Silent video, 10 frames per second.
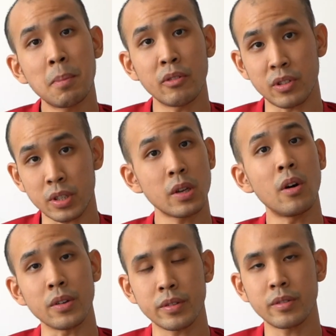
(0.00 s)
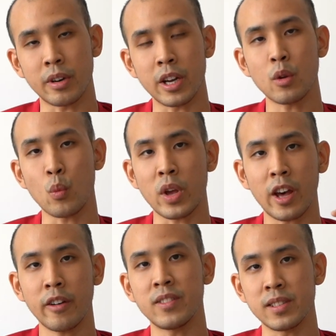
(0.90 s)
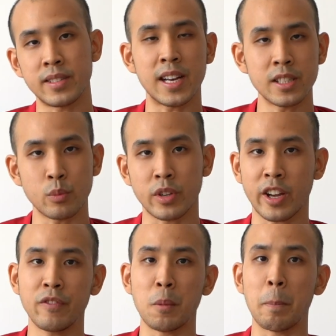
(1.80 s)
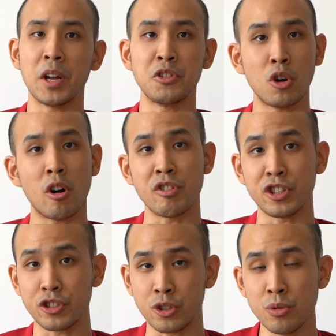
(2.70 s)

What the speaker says: about the sauce, right, we have the zest, we have the mandarin orange